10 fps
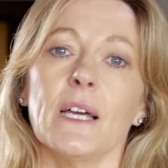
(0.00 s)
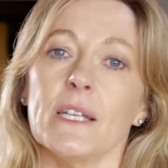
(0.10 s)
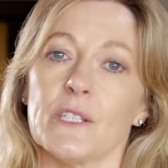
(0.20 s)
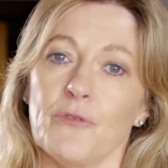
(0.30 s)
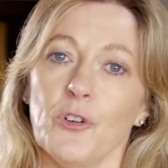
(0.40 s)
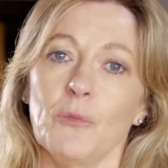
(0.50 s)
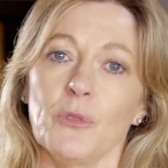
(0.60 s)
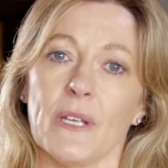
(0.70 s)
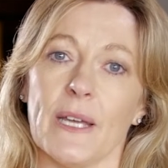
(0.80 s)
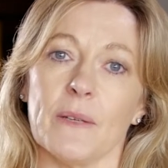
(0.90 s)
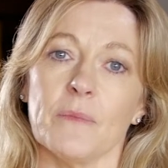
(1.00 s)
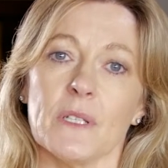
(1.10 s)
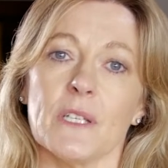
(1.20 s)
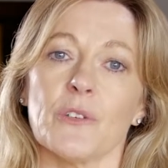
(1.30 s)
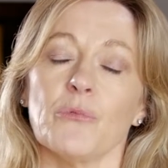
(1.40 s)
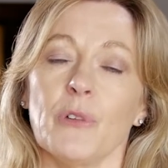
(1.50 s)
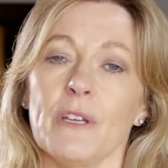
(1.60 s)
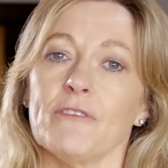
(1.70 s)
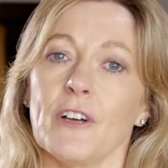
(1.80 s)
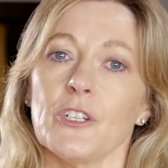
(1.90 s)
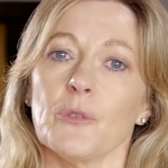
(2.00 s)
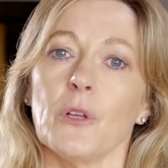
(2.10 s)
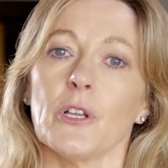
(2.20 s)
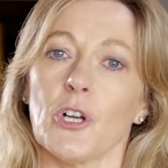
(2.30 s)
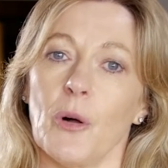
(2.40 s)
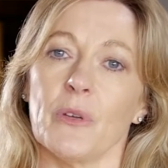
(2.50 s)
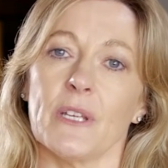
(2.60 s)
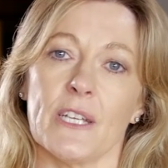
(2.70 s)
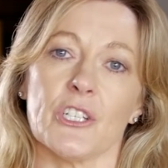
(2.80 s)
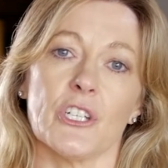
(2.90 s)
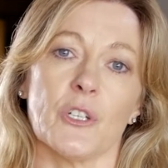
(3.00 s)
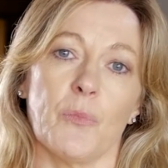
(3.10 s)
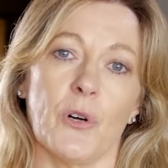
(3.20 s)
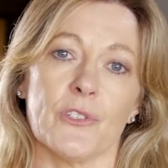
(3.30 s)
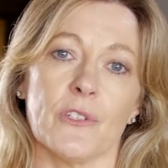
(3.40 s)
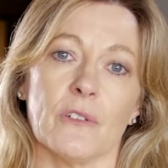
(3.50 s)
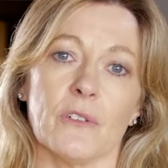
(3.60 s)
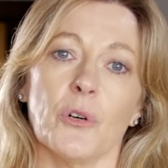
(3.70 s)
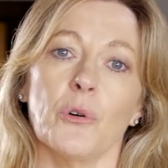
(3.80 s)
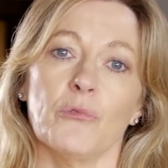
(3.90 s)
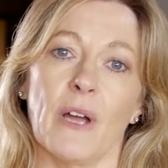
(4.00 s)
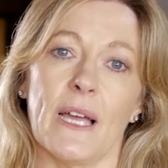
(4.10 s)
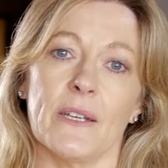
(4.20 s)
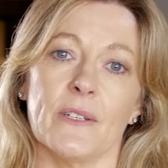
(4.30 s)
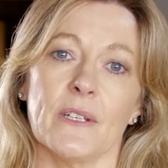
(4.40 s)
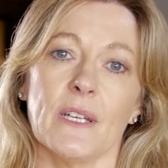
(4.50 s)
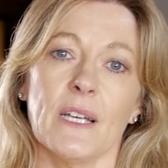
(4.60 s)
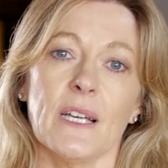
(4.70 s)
Its formal name is a Refundable Accommodation Deposit, or RAD.